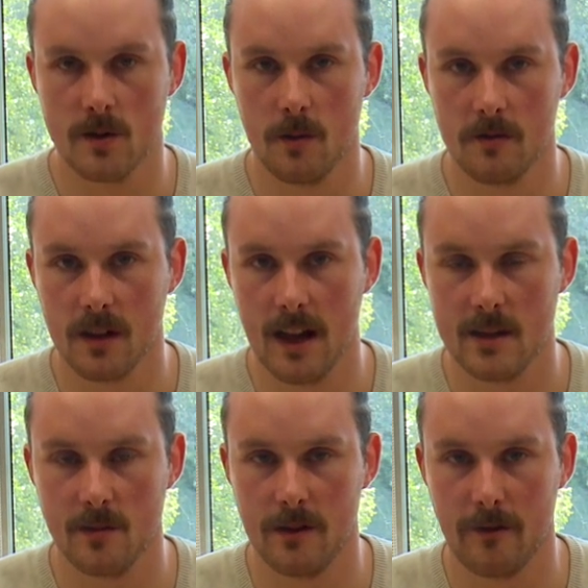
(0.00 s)
some of the
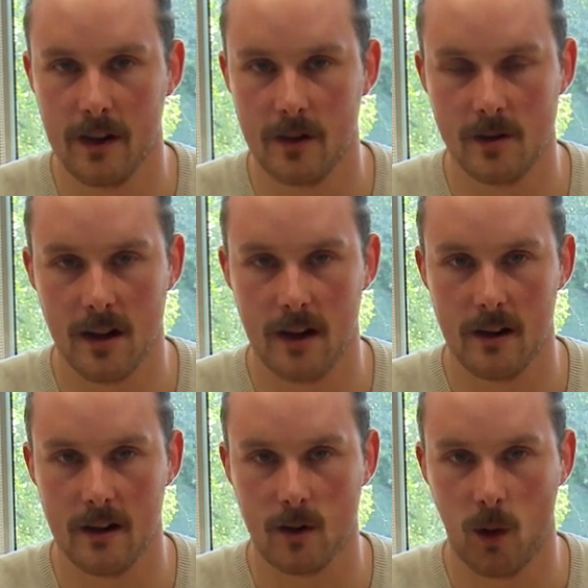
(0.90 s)
kids might finish
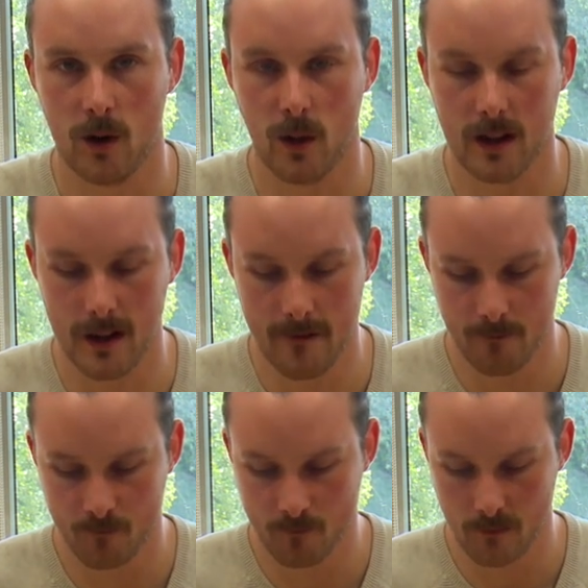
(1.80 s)
that quite quickly,
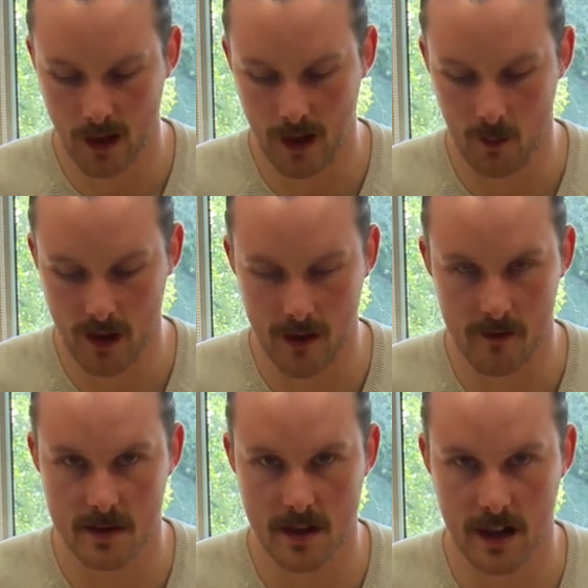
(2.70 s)
and we
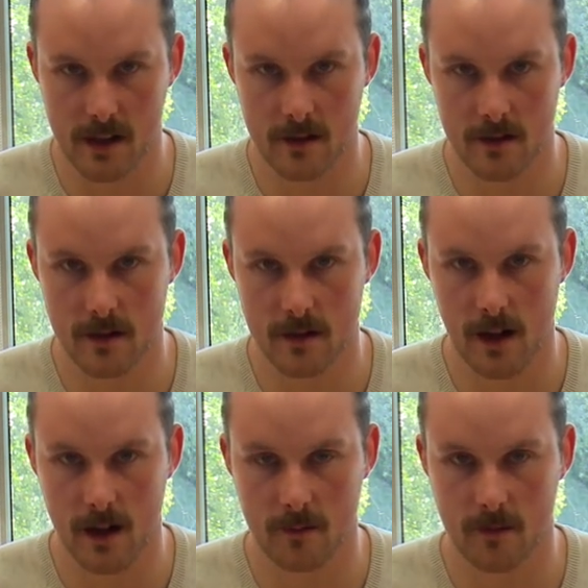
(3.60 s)
have a second
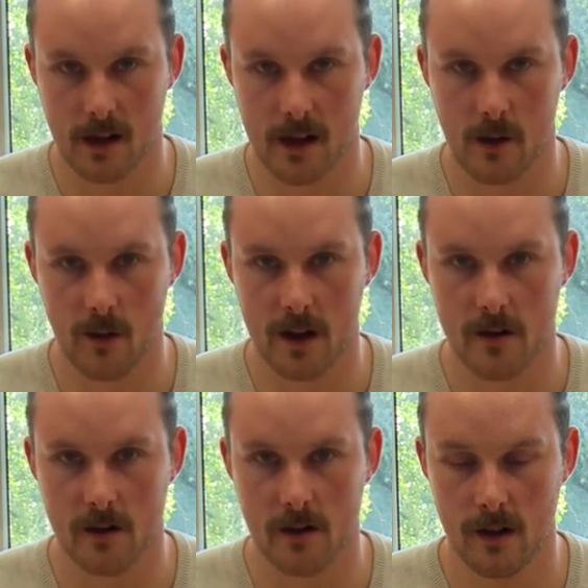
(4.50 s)
kind of
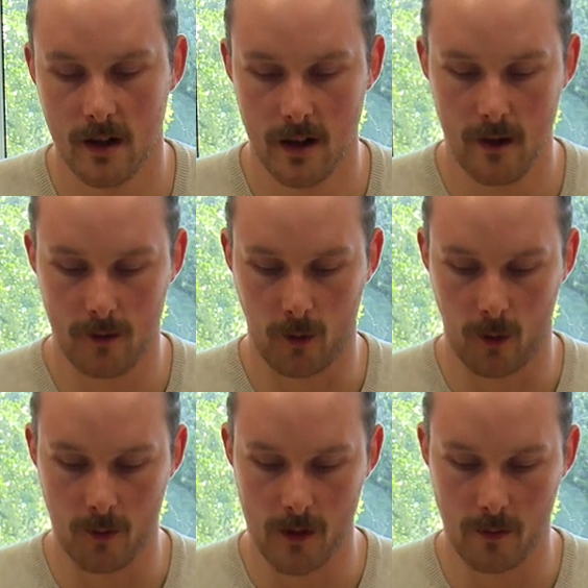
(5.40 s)
iteration
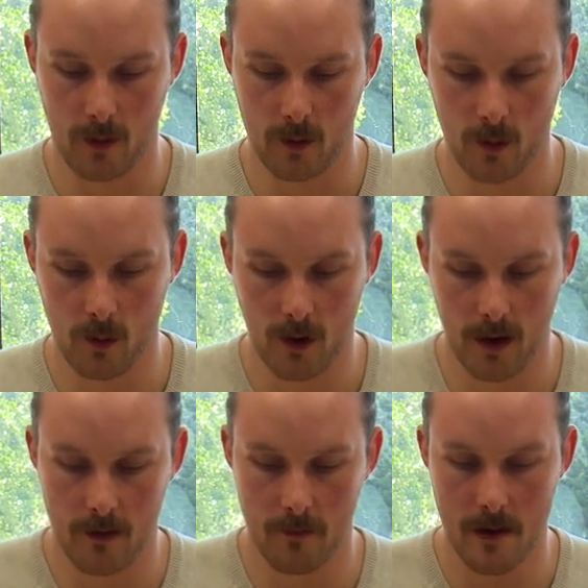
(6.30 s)
for people who
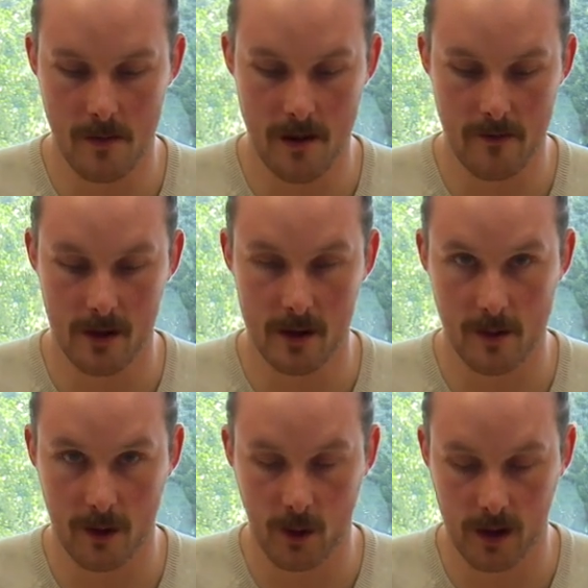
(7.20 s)
maybe
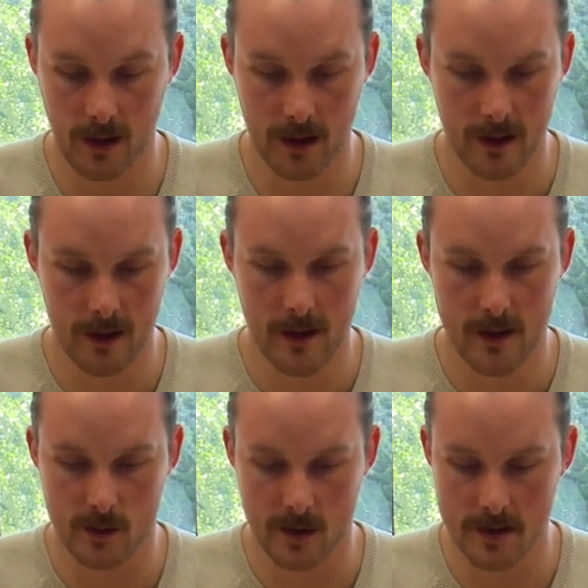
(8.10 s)
finish a bit quickly.
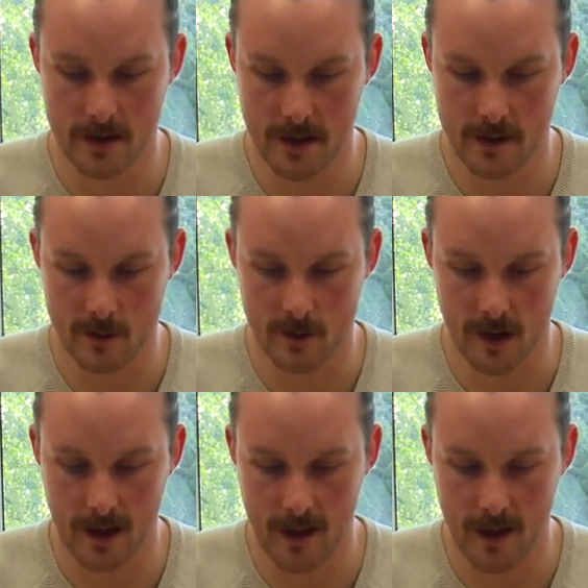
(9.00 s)
So this is to try and